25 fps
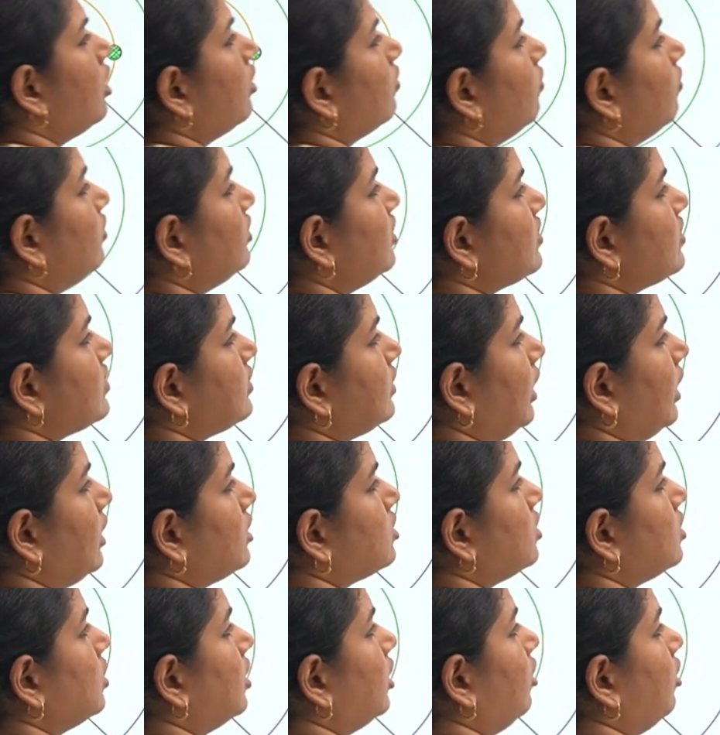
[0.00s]
with a
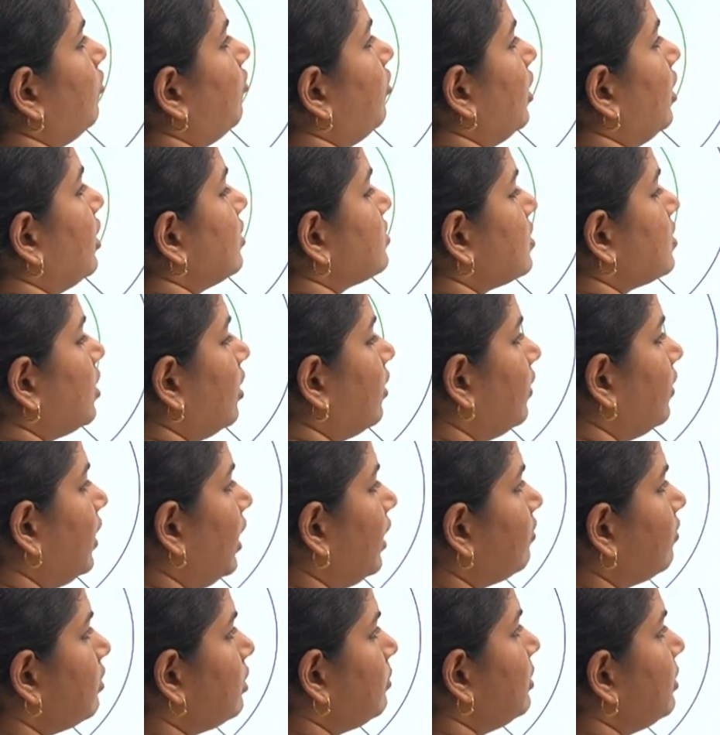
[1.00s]
stationary phase,
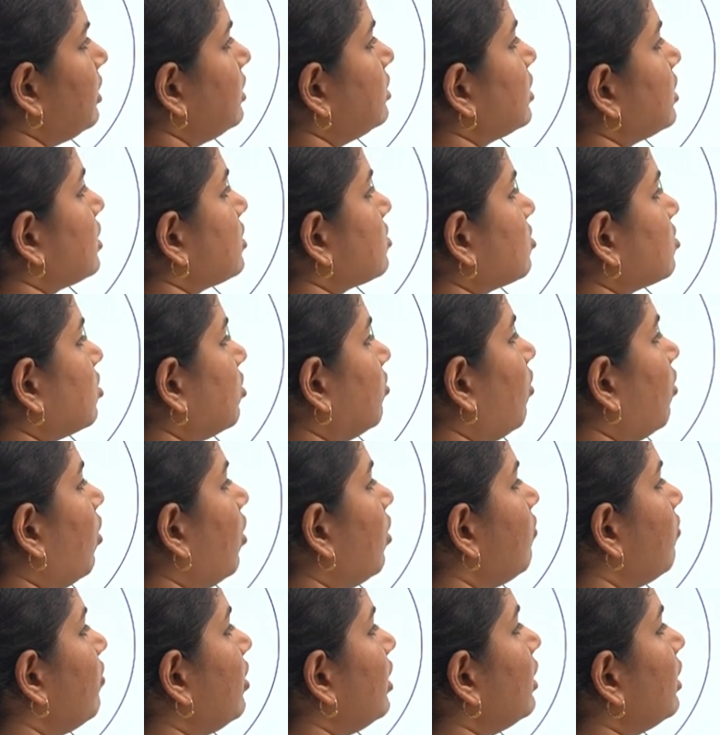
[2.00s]
they will be just
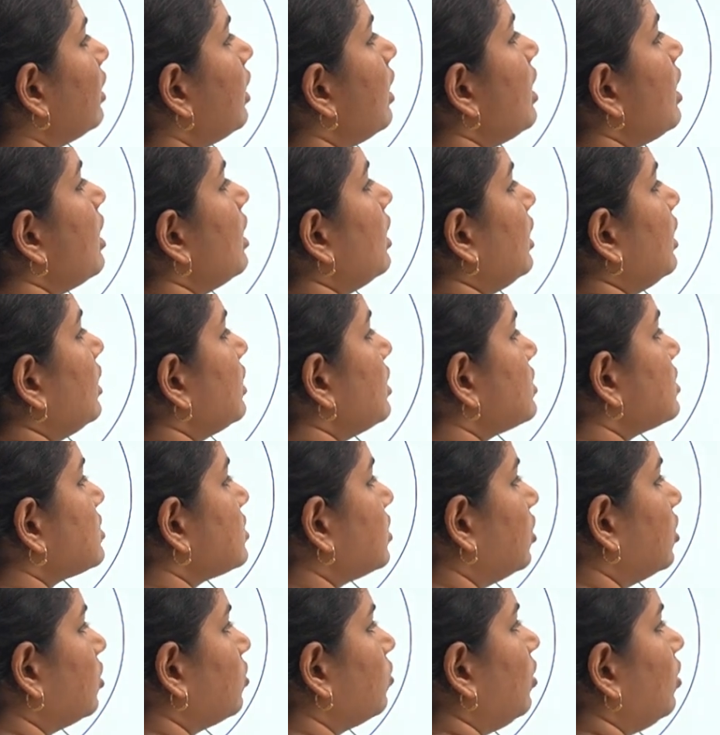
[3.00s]
revolving in a
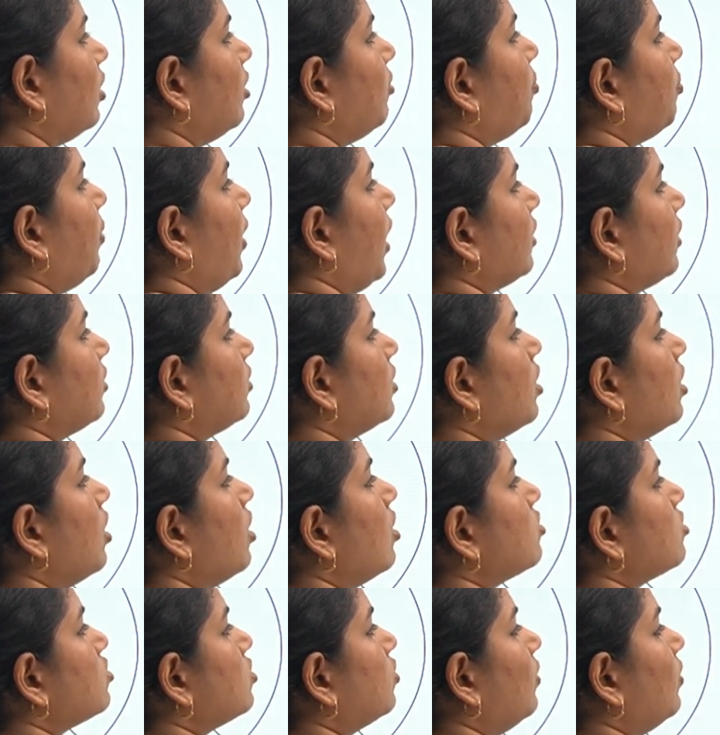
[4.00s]
circular
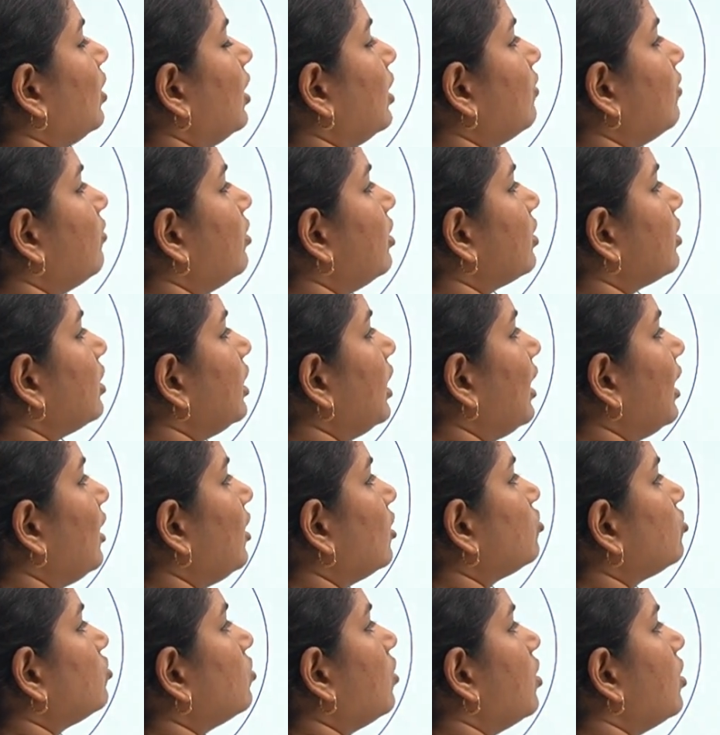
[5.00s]
path. So wherever the
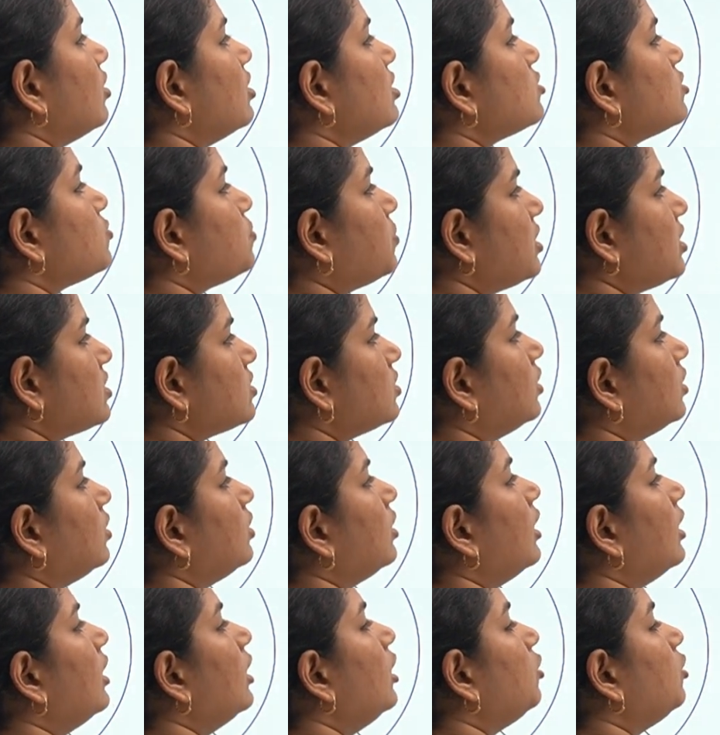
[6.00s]
electron is
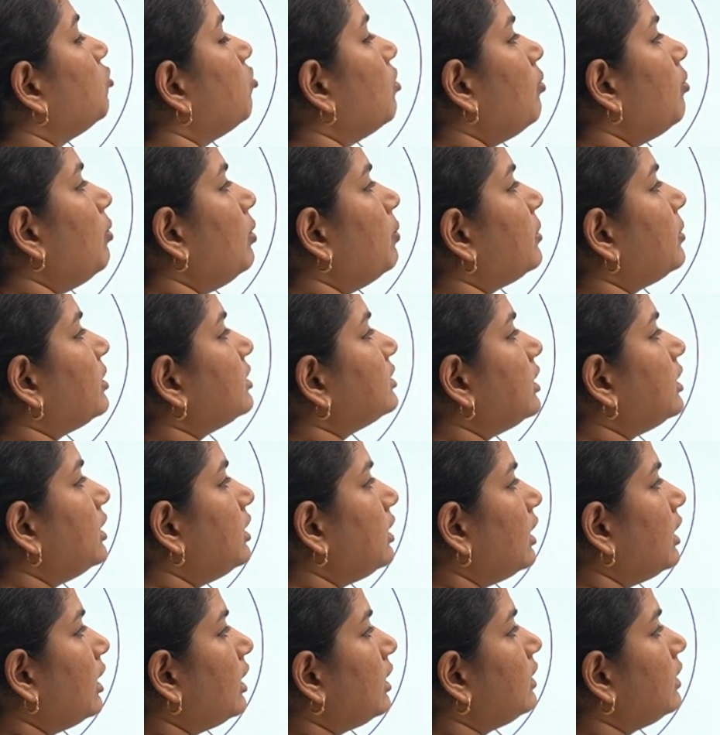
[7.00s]
present, it will be
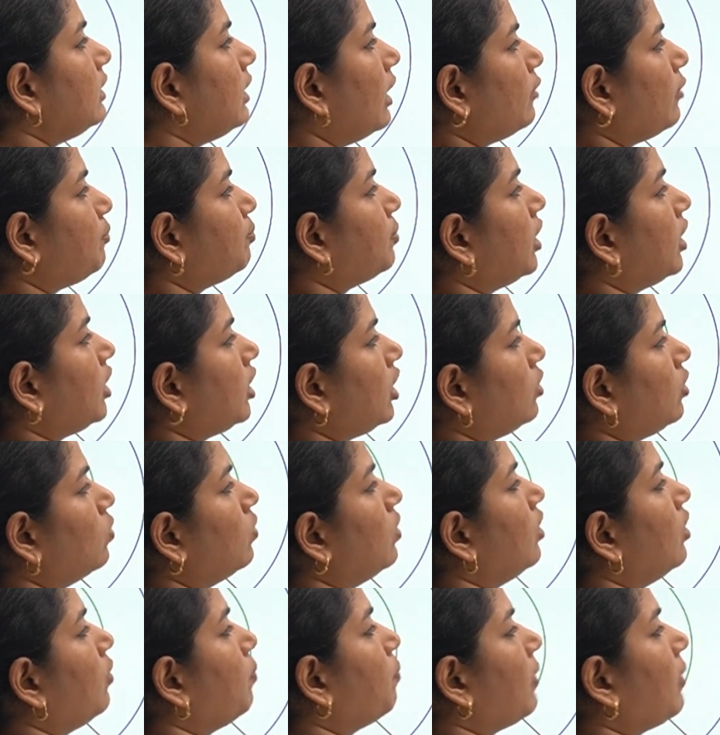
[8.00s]
present in that
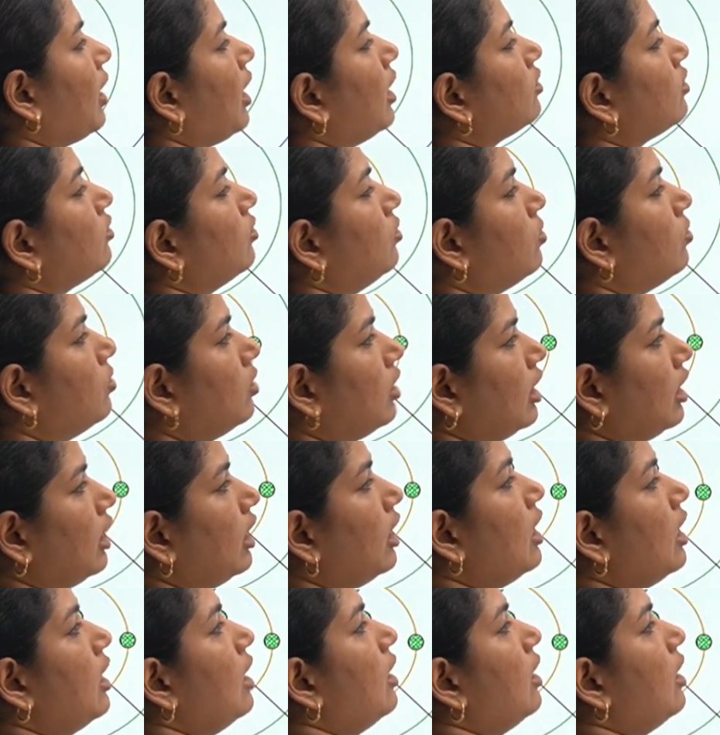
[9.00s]
particular path only.